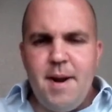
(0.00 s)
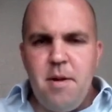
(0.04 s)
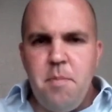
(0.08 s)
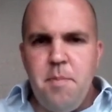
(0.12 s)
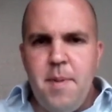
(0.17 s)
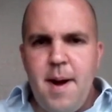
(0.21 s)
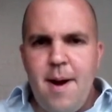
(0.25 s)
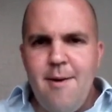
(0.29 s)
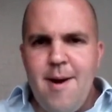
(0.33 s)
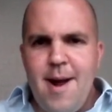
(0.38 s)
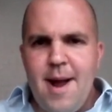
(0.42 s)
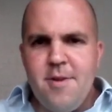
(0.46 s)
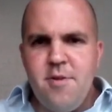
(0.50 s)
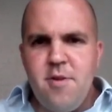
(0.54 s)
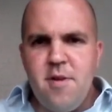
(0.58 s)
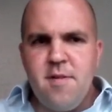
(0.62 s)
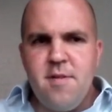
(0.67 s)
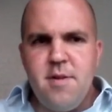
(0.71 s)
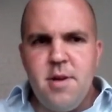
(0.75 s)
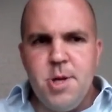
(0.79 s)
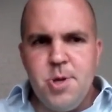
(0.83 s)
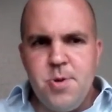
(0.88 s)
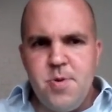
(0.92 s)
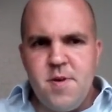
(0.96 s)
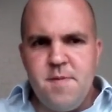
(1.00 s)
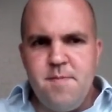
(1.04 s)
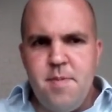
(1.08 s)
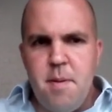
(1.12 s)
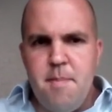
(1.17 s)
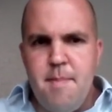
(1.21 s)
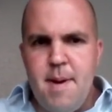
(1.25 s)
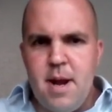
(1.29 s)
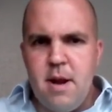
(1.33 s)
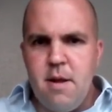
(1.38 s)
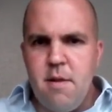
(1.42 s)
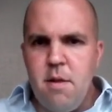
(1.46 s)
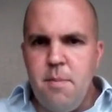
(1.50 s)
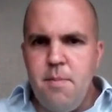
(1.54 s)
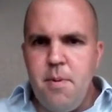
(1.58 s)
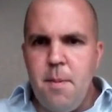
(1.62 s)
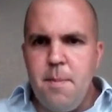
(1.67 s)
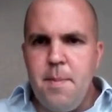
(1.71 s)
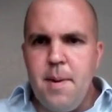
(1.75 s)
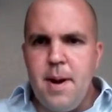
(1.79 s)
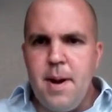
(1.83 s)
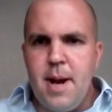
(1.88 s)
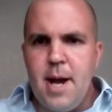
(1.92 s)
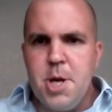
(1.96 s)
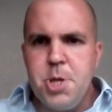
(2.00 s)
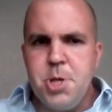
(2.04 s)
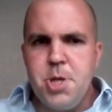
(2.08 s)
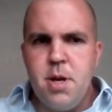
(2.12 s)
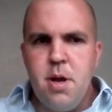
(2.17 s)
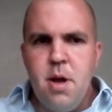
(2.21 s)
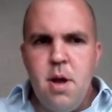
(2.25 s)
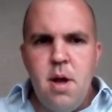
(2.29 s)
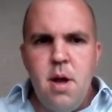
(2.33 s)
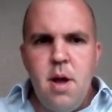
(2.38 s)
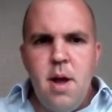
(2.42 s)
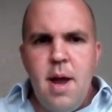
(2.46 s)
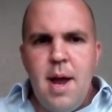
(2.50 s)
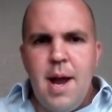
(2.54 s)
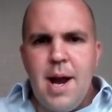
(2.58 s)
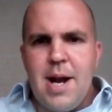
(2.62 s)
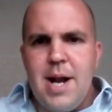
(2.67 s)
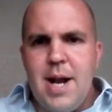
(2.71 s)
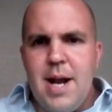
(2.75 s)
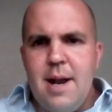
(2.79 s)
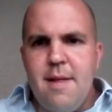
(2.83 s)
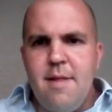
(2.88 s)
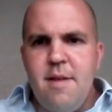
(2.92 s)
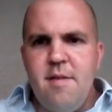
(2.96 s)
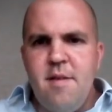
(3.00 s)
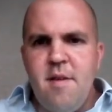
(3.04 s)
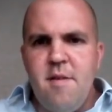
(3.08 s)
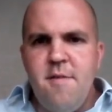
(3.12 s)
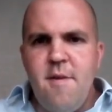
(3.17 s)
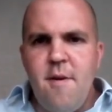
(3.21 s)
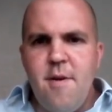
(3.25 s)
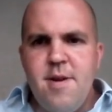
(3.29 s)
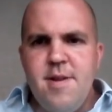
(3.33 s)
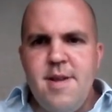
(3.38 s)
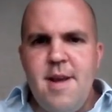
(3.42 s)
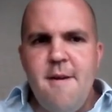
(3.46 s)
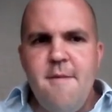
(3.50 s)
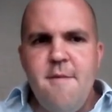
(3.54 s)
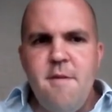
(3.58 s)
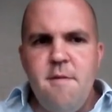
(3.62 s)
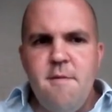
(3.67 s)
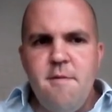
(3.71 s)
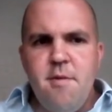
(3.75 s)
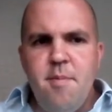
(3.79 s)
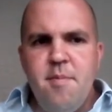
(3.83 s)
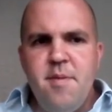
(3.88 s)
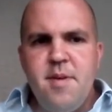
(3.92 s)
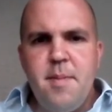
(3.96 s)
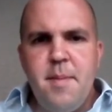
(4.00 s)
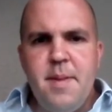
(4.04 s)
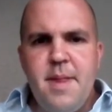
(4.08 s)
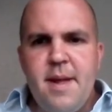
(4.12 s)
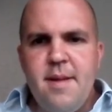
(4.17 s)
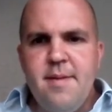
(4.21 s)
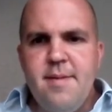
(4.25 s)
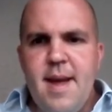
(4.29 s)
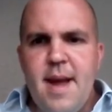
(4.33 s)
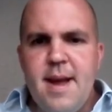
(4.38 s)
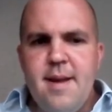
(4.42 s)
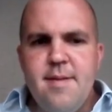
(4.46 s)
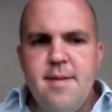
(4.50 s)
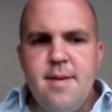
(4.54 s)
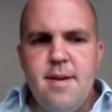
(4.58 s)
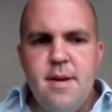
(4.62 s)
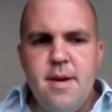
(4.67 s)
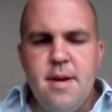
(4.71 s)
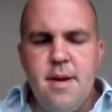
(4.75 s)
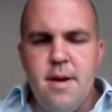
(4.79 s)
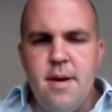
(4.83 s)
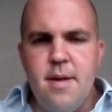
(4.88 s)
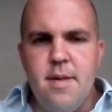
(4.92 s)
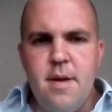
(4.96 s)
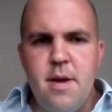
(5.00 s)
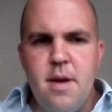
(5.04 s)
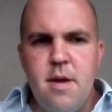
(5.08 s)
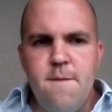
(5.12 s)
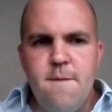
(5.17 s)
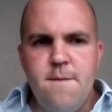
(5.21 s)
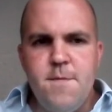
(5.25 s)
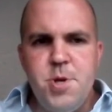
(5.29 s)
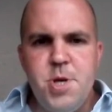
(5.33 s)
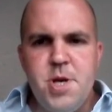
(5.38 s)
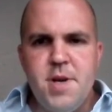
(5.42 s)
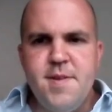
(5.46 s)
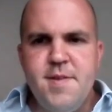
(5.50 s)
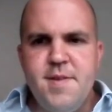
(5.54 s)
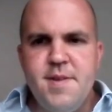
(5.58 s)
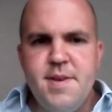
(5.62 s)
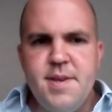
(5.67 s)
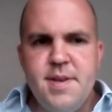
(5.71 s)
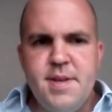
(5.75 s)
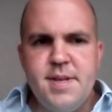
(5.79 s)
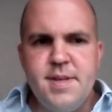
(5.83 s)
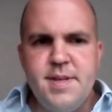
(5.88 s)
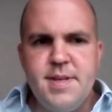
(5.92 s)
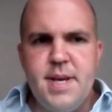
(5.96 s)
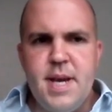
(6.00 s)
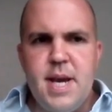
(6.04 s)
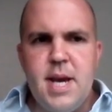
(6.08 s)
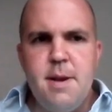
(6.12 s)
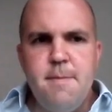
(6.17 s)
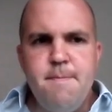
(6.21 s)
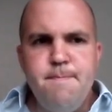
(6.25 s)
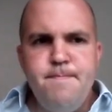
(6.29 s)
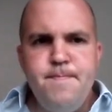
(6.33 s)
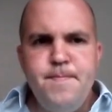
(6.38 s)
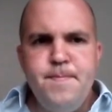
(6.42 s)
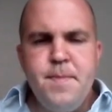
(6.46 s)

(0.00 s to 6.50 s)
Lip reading: adult bariatric surgeries per million in the population. Clearly, this is very different from some of that data that you've just seen.